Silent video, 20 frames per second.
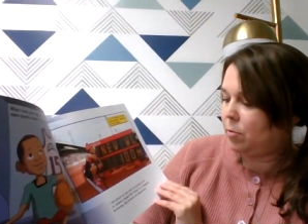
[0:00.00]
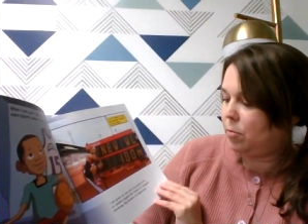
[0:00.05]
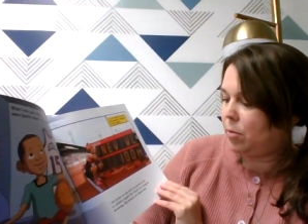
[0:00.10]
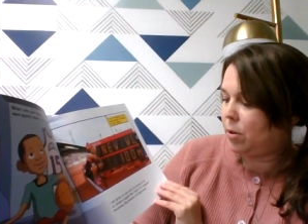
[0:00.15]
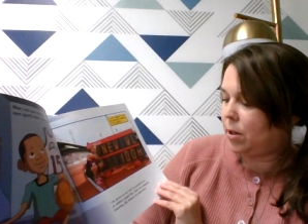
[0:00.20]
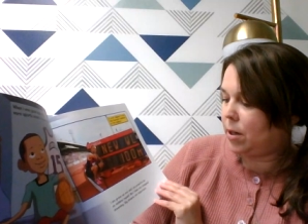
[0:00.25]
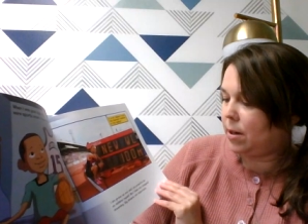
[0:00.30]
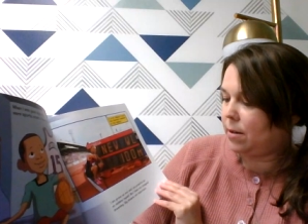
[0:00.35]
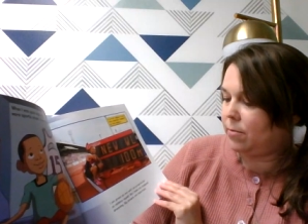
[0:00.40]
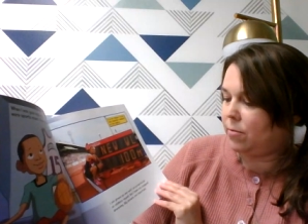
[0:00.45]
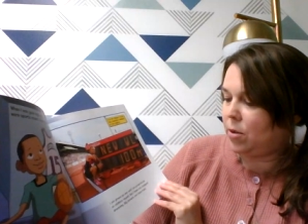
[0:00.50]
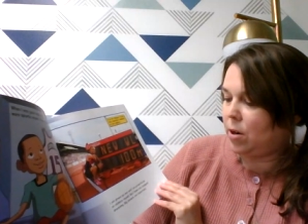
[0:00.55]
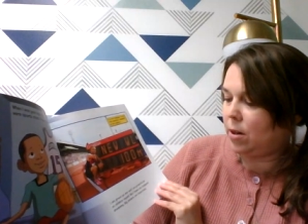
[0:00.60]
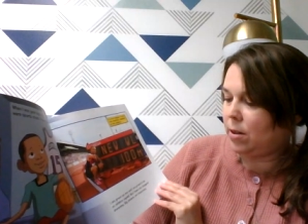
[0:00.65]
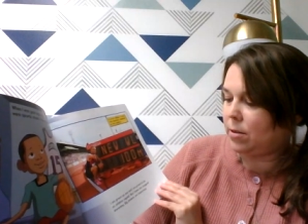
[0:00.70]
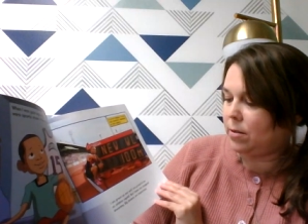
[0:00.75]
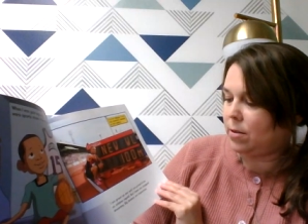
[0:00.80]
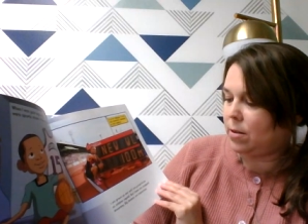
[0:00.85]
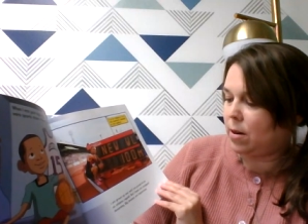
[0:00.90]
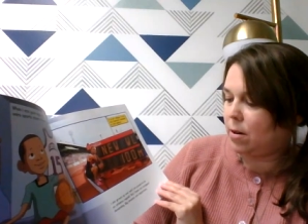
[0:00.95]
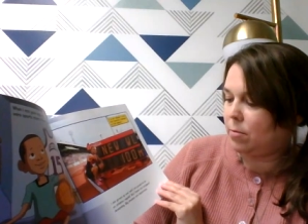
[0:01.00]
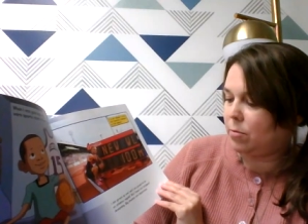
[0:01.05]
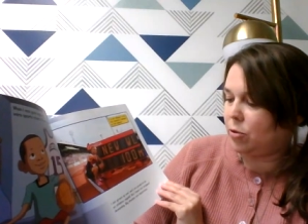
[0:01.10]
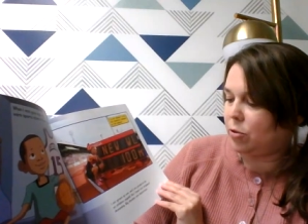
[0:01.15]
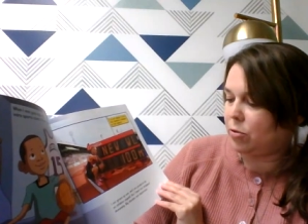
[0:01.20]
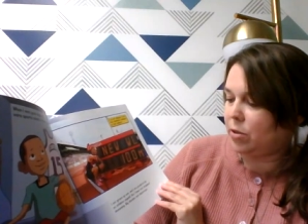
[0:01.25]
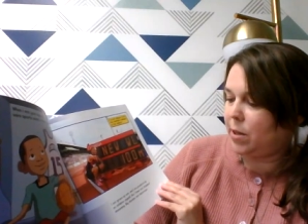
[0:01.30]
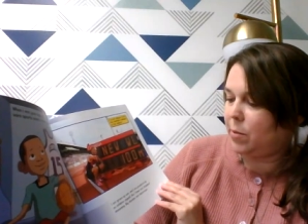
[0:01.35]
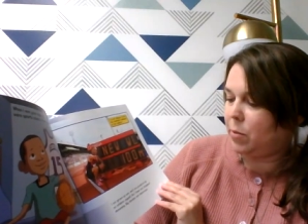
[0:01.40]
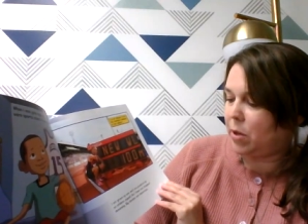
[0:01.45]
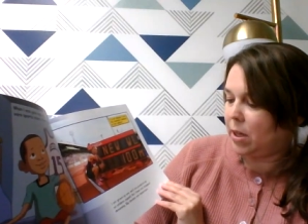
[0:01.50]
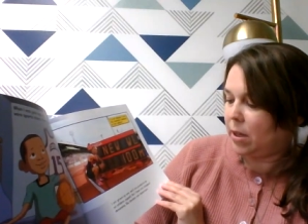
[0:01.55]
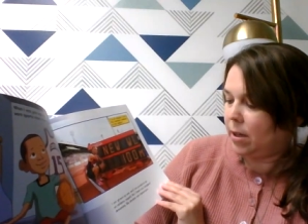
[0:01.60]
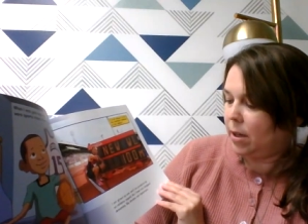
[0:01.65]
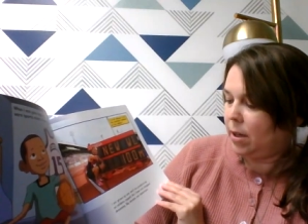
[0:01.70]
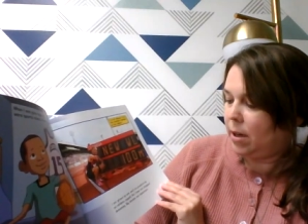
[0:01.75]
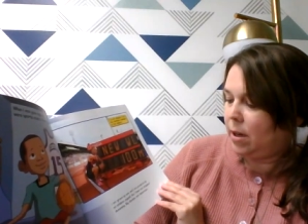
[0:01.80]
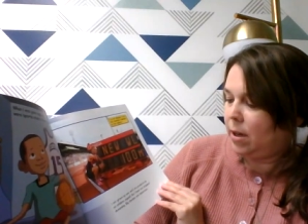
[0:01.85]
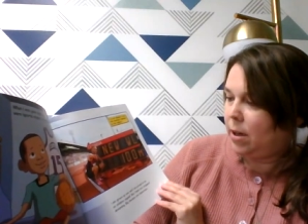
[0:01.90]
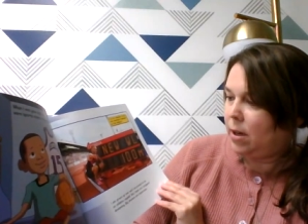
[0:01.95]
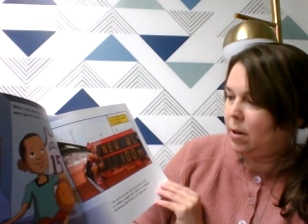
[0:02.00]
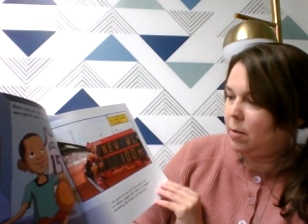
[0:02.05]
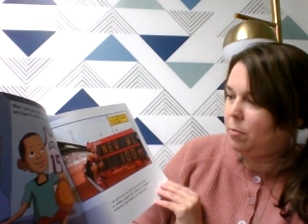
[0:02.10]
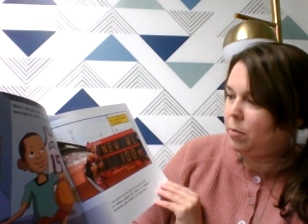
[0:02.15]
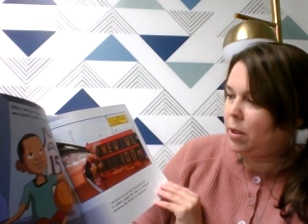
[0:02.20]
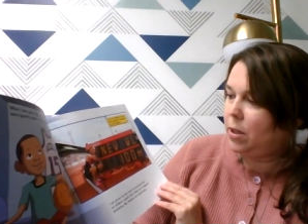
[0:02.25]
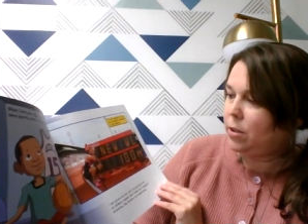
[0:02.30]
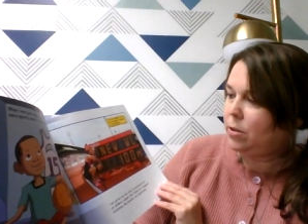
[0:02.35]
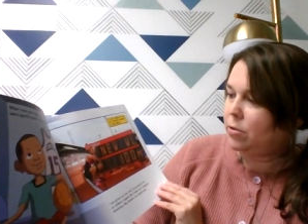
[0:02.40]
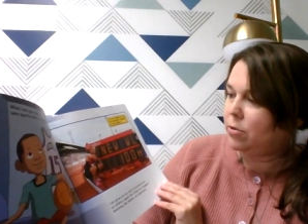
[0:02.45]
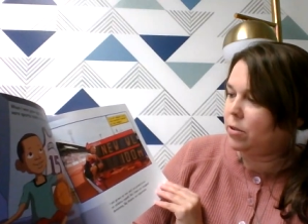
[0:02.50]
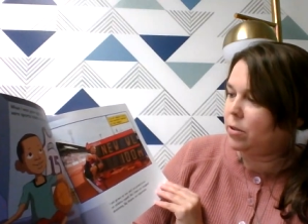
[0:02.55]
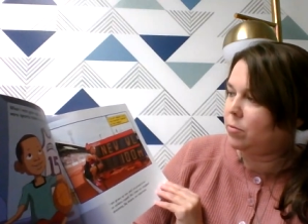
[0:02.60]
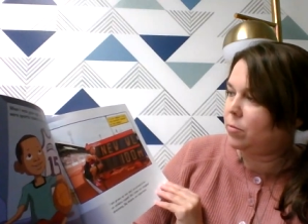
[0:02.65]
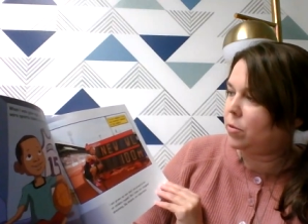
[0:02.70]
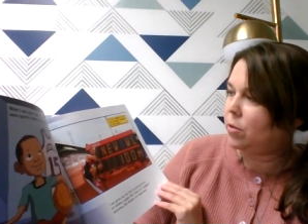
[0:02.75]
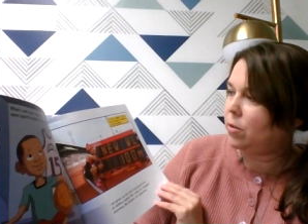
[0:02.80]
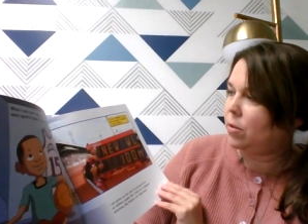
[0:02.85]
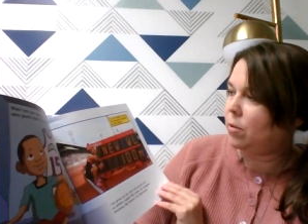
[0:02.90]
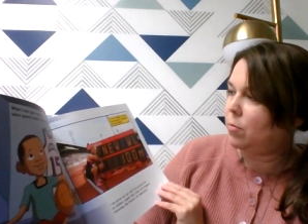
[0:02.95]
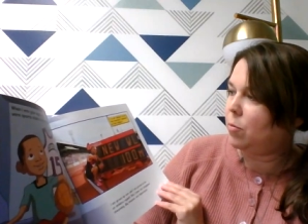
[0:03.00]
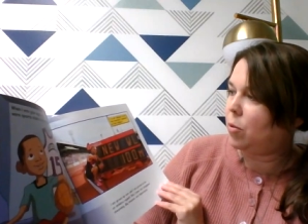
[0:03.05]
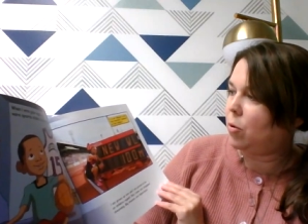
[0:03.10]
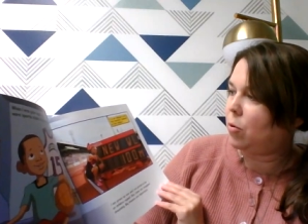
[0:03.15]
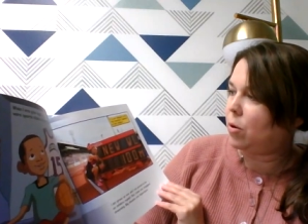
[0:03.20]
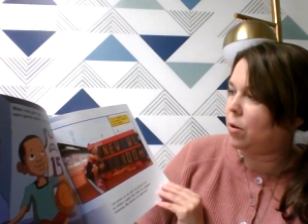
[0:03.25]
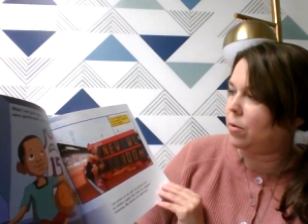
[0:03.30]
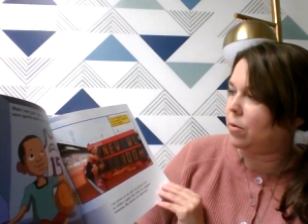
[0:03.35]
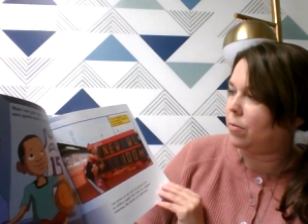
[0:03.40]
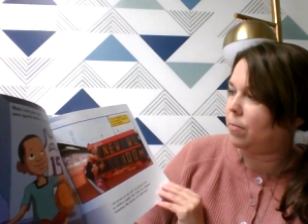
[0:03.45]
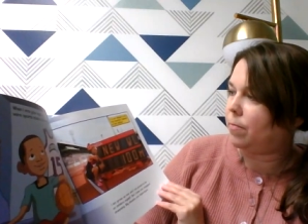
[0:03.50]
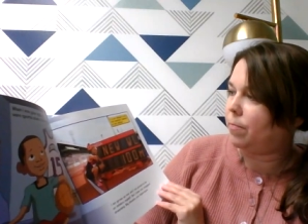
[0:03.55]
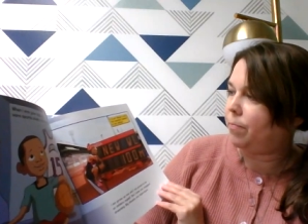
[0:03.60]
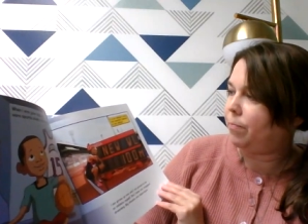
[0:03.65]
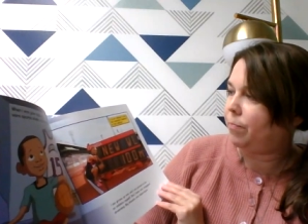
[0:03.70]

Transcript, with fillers: but I have not stopped dreaming. Big dreams are important.